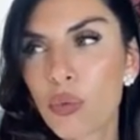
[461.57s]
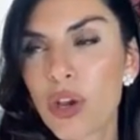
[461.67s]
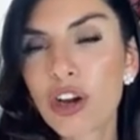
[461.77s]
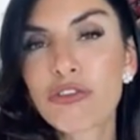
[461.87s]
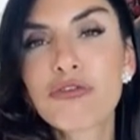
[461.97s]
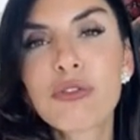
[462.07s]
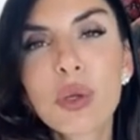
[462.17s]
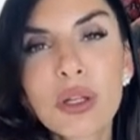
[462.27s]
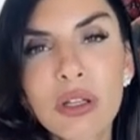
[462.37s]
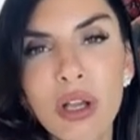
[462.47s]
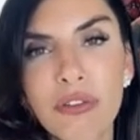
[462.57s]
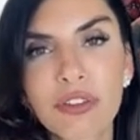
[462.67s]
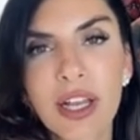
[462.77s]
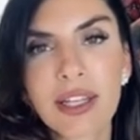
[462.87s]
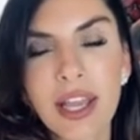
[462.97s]
we are full
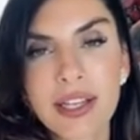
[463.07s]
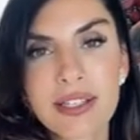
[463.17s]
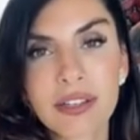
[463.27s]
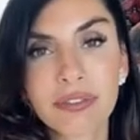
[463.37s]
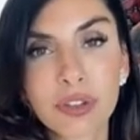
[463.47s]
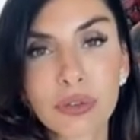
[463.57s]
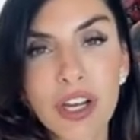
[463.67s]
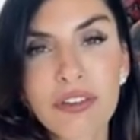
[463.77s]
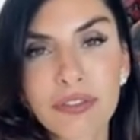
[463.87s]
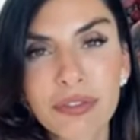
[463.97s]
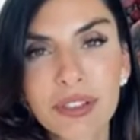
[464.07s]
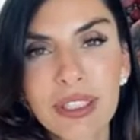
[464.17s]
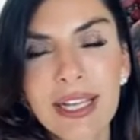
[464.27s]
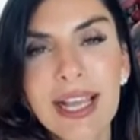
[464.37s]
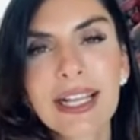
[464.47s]
of collective grief,
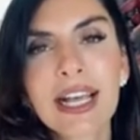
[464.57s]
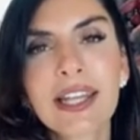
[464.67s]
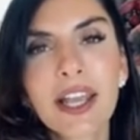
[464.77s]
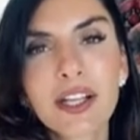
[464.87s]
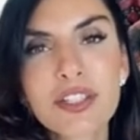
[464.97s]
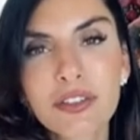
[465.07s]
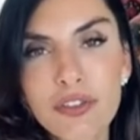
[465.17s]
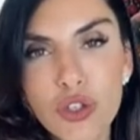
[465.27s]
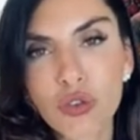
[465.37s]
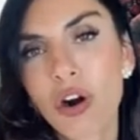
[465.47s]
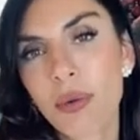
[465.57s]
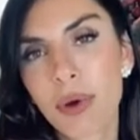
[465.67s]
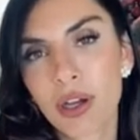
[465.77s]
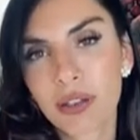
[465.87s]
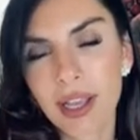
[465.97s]
collective
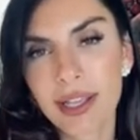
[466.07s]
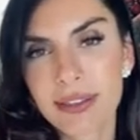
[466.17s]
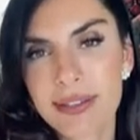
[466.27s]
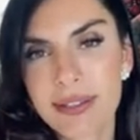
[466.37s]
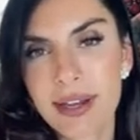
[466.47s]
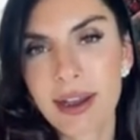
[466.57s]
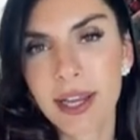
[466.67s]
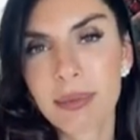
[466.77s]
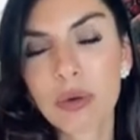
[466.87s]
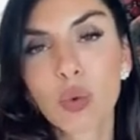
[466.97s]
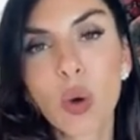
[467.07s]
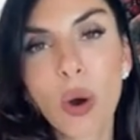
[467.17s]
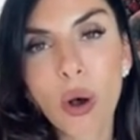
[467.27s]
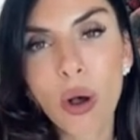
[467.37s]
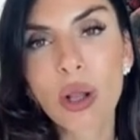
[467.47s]
trauma at this time, and we're
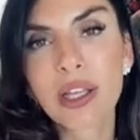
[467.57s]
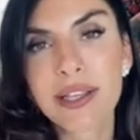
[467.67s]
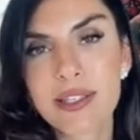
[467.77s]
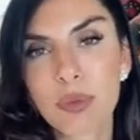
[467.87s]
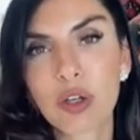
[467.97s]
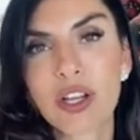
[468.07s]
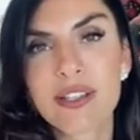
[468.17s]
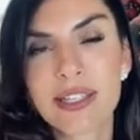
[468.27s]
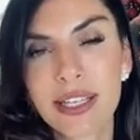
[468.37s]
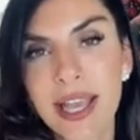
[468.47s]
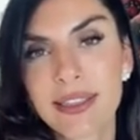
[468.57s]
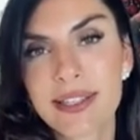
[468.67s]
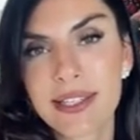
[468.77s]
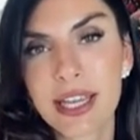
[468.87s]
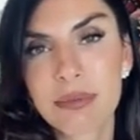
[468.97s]
all experiencing at the
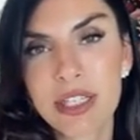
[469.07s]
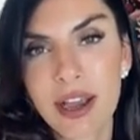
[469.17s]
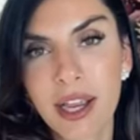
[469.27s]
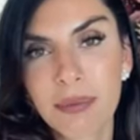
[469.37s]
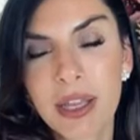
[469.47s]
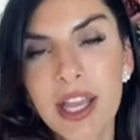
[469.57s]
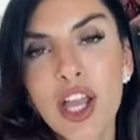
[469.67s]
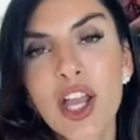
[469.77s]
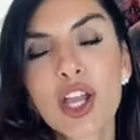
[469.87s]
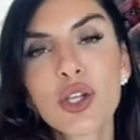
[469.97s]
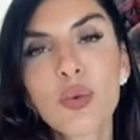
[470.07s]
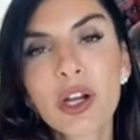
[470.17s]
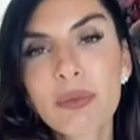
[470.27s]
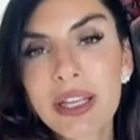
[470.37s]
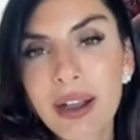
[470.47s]
same time. You
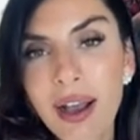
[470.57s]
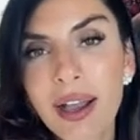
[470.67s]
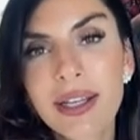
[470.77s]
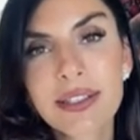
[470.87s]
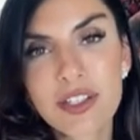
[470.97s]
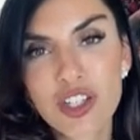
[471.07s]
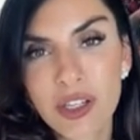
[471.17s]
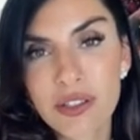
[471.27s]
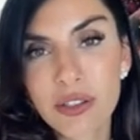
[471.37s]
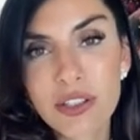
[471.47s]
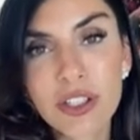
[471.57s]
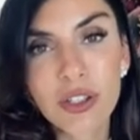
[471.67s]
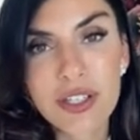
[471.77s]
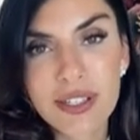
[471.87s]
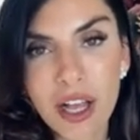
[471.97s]
want to be kind and gentle to
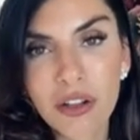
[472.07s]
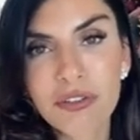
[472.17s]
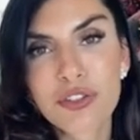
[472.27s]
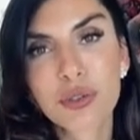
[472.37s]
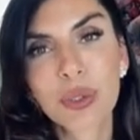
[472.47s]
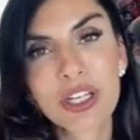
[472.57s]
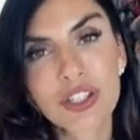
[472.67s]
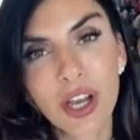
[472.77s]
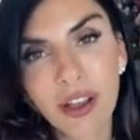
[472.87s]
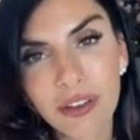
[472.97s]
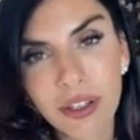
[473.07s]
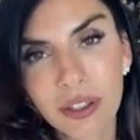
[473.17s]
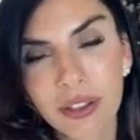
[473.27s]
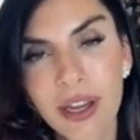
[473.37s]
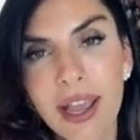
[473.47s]
yourself, to each
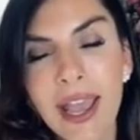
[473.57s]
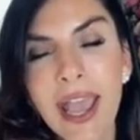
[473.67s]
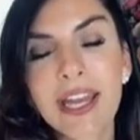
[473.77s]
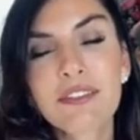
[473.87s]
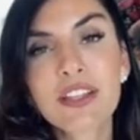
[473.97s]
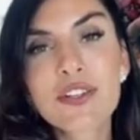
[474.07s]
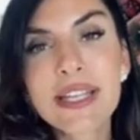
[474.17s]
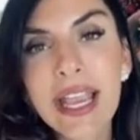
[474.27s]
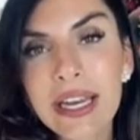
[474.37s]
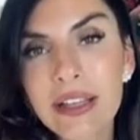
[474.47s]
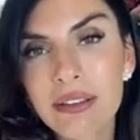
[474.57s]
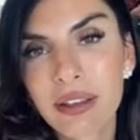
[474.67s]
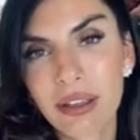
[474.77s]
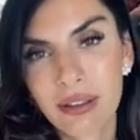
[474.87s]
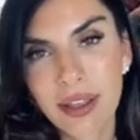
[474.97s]
other, and if there's
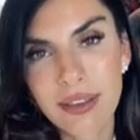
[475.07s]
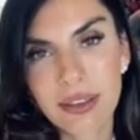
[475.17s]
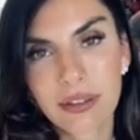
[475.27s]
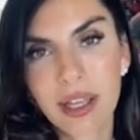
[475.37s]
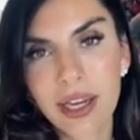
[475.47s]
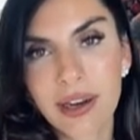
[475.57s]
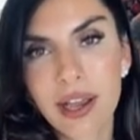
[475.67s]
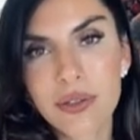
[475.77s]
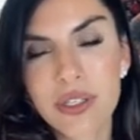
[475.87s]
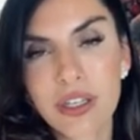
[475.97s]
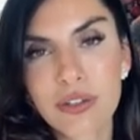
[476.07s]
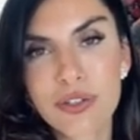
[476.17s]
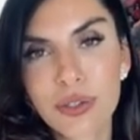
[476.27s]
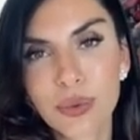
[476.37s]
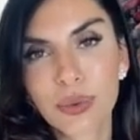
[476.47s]
anything that the Lighthouse can
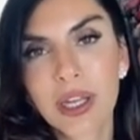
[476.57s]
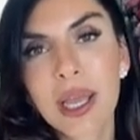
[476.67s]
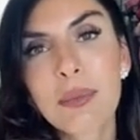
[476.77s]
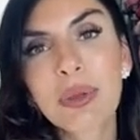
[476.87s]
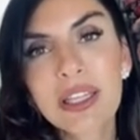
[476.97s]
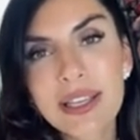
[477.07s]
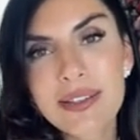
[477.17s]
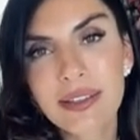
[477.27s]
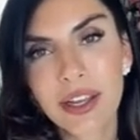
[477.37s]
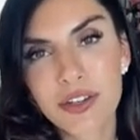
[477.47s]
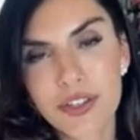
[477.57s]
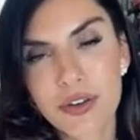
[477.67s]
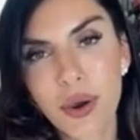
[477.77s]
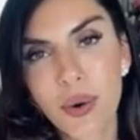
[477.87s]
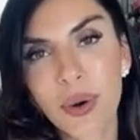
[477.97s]
do, please let us
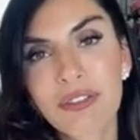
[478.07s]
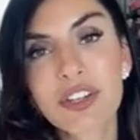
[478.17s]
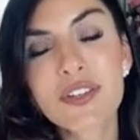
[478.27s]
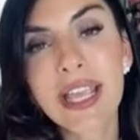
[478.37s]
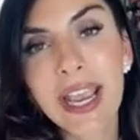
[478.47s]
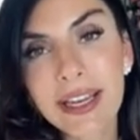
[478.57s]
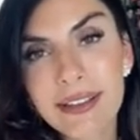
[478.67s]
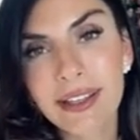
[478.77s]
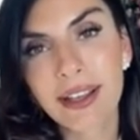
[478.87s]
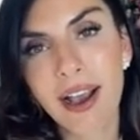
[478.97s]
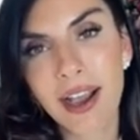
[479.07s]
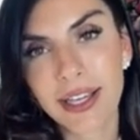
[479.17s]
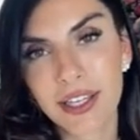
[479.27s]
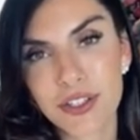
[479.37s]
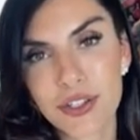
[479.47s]
know. If there's anything I
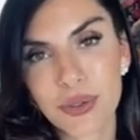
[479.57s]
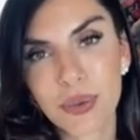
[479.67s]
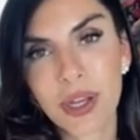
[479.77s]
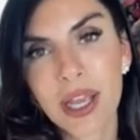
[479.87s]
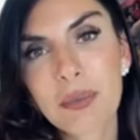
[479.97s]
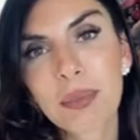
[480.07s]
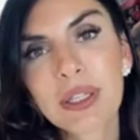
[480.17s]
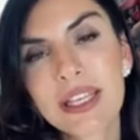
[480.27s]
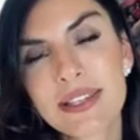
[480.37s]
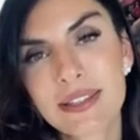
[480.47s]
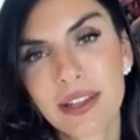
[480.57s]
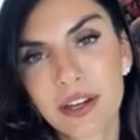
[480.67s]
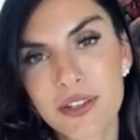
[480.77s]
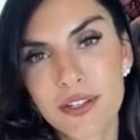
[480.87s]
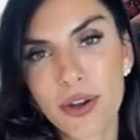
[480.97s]
can do, please let
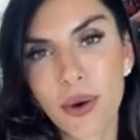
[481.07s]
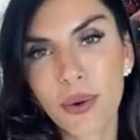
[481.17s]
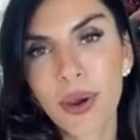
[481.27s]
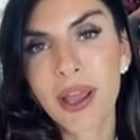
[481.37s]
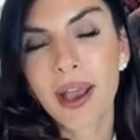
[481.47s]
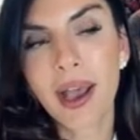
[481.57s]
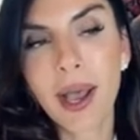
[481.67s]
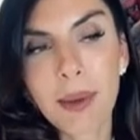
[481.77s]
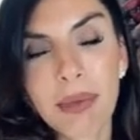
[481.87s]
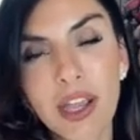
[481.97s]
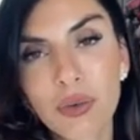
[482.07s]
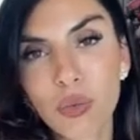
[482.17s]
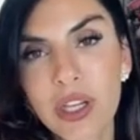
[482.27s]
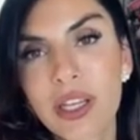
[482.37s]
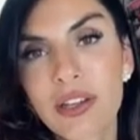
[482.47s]
us know.
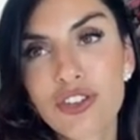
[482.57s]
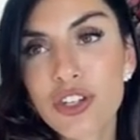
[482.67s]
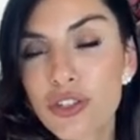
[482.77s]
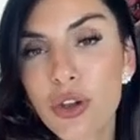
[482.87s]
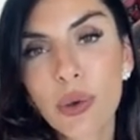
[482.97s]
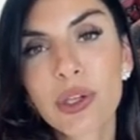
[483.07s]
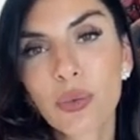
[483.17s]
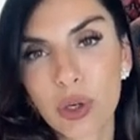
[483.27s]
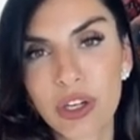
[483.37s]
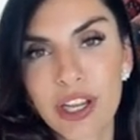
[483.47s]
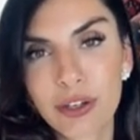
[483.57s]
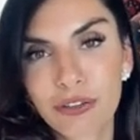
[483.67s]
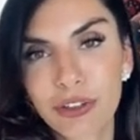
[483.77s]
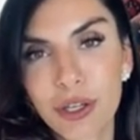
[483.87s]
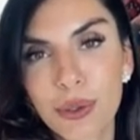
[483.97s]
And we just know that we're here
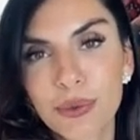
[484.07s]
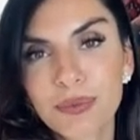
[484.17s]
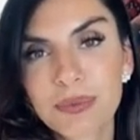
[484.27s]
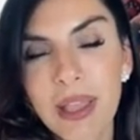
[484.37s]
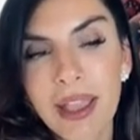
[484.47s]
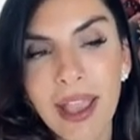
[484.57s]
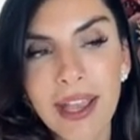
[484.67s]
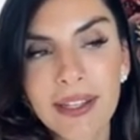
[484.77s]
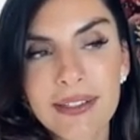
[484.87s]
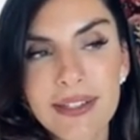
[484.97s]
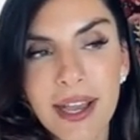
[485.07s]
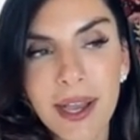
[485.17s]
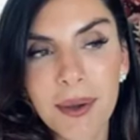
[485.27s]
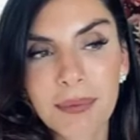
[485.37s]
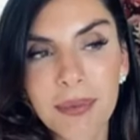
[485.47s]
for you, and
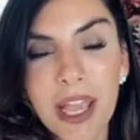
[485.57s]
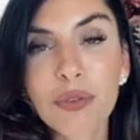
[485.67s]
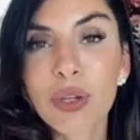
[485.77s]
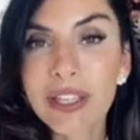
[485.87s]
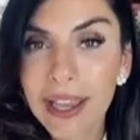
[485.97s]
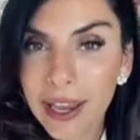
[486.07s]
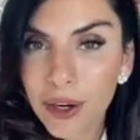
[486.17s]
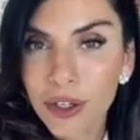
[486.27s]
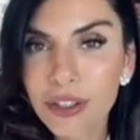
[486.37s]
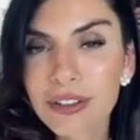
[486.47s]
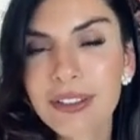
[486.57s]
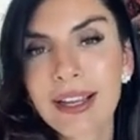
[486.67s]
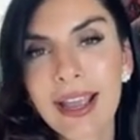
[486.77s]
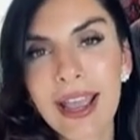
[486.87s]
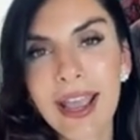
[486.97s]
we care,
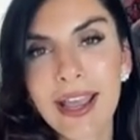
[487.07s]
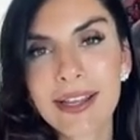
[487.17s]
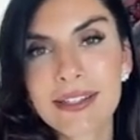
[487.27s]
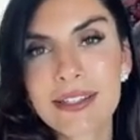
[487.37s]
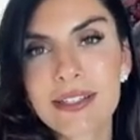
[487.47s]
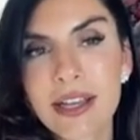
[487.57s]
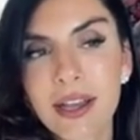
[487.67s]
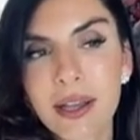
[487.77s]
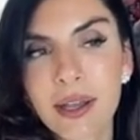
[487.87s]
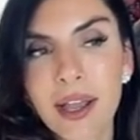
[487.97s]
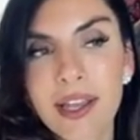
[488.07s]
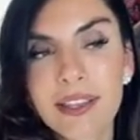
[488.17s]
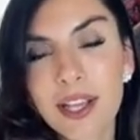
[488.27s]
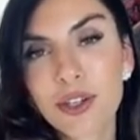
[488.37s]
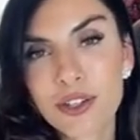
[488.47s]
and
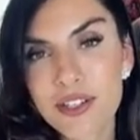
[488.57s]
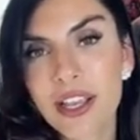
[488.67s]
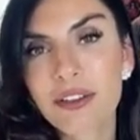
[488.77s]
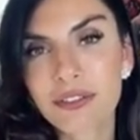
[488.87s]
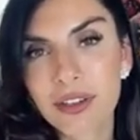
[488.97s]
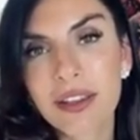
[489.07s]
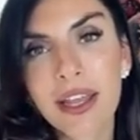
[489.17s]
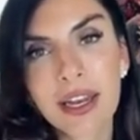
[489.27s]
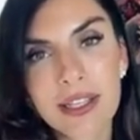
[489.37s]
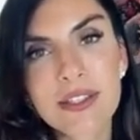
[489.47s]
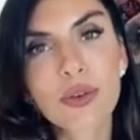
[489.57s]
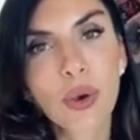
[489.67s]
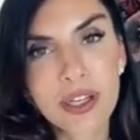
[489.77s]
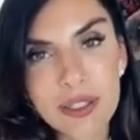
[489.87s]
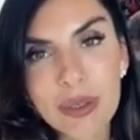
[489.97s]
that you're safe, that it's
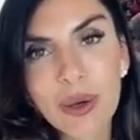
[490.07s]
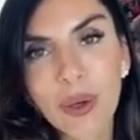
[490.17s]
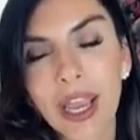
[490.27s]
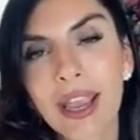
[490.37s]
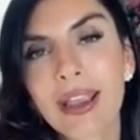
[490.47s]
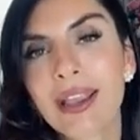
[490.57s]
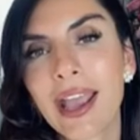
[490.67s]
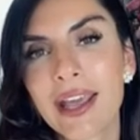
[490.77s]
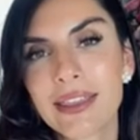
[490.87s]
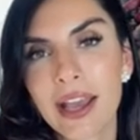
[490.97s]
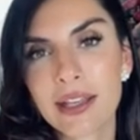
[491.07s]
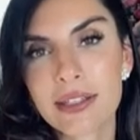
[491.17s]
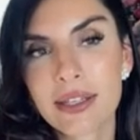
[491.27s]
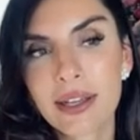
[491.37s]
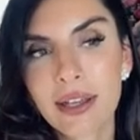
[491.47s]
going to be okay, and that